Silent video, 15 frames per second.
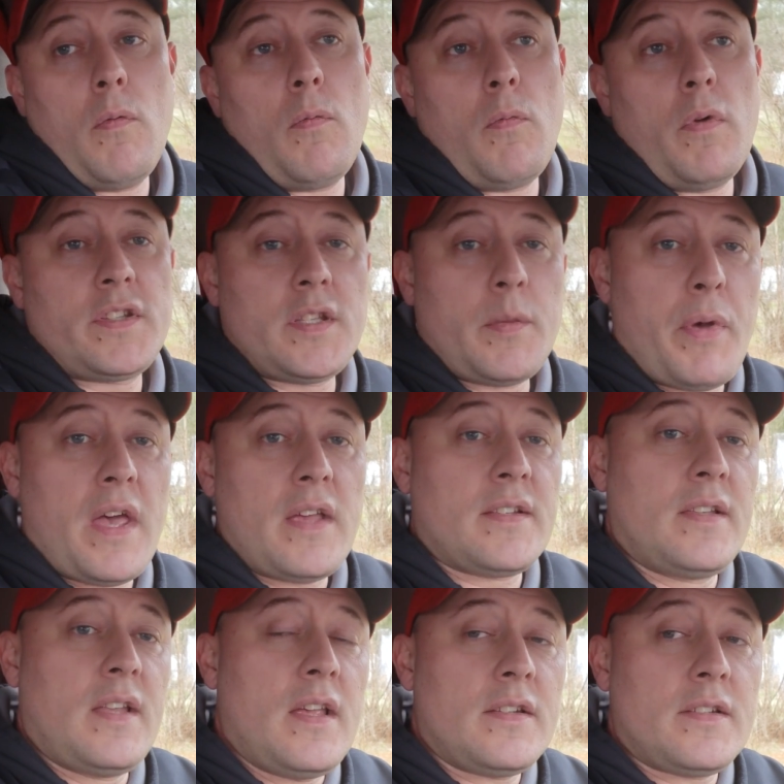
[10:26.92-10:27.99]
what's the
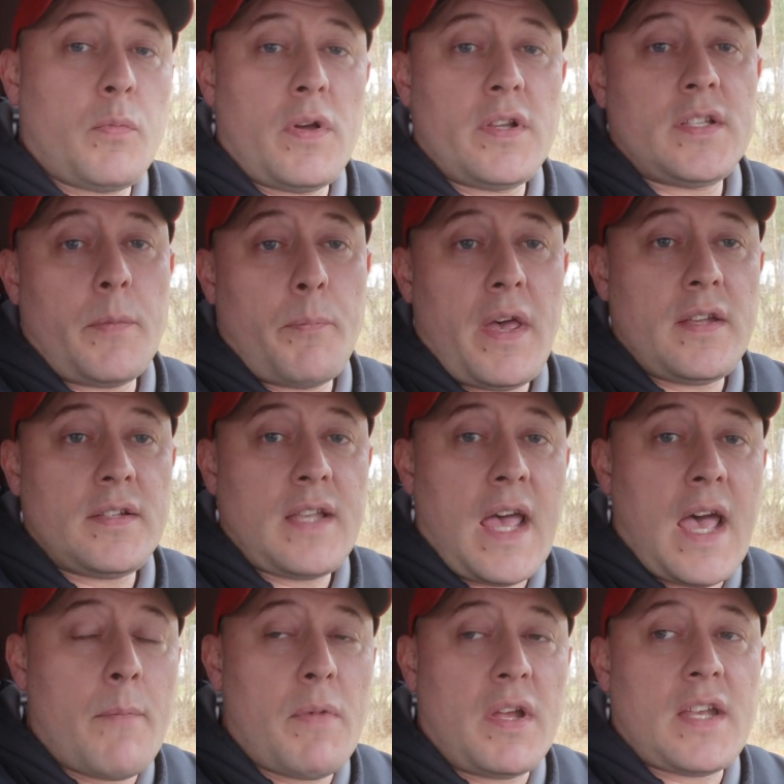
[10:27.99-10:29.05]
best this, what's the best
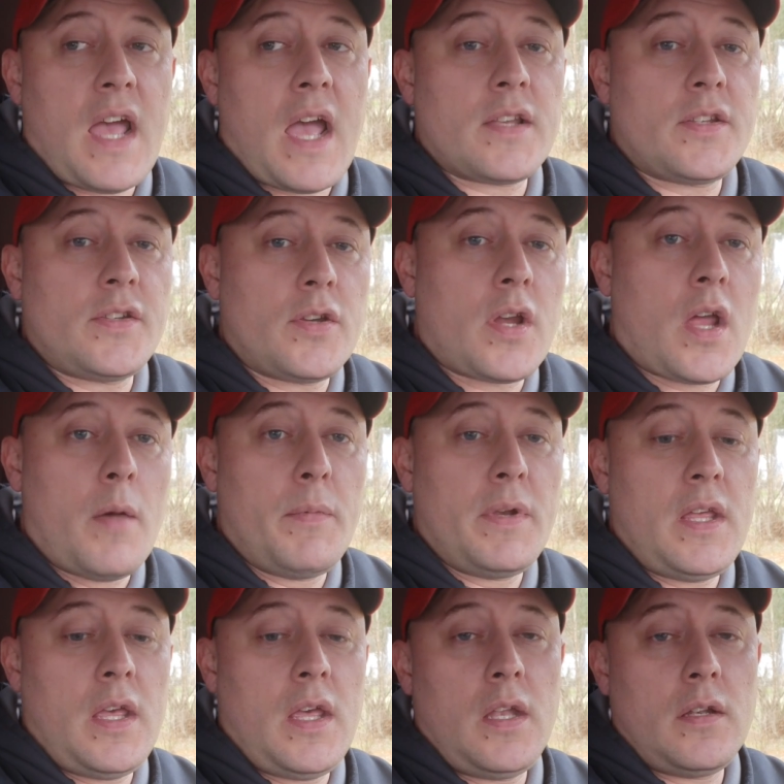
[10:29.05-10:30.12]
that, my taxes are
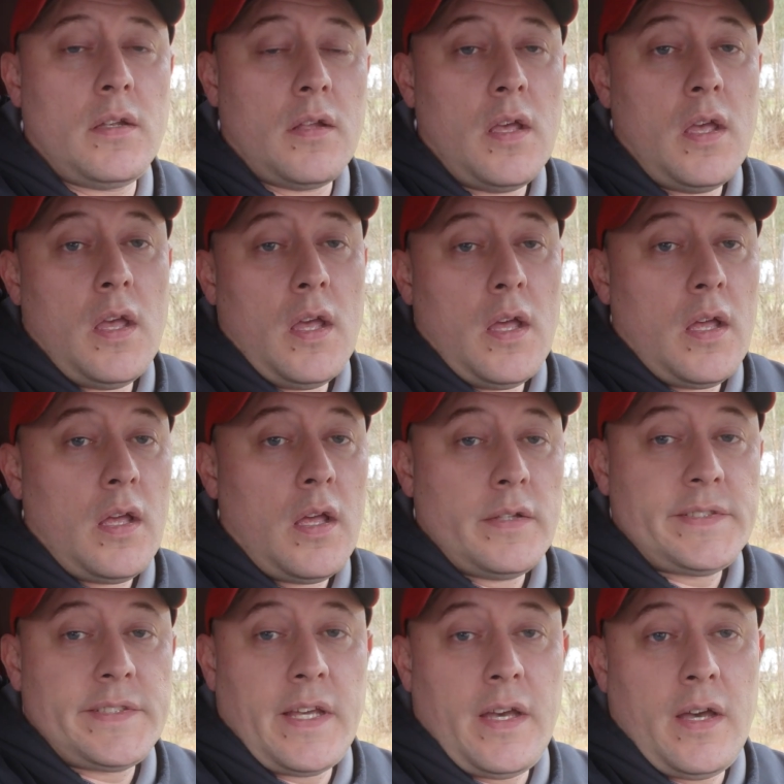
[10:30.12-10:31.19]
coming in.
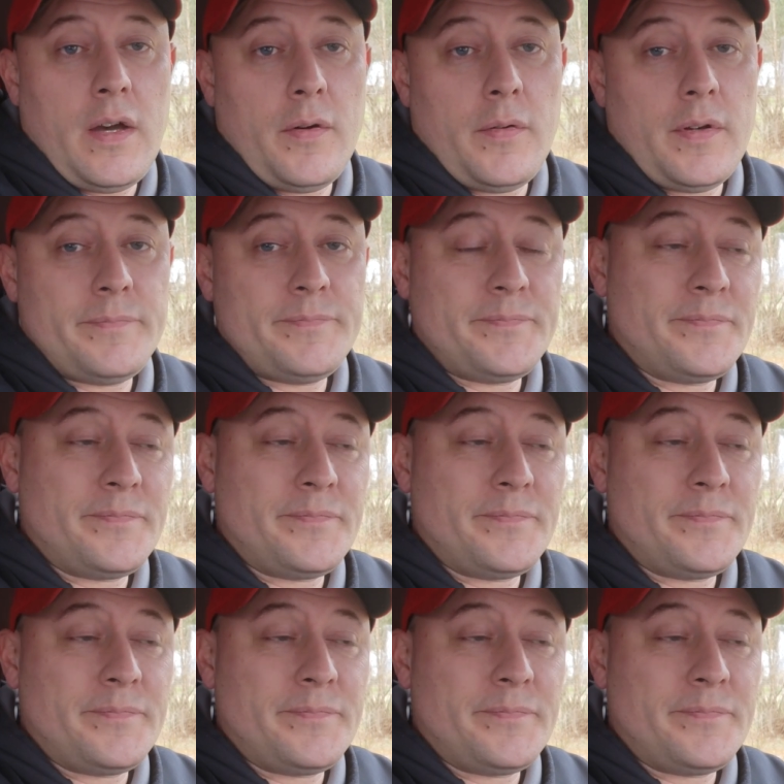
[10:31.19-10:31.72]
So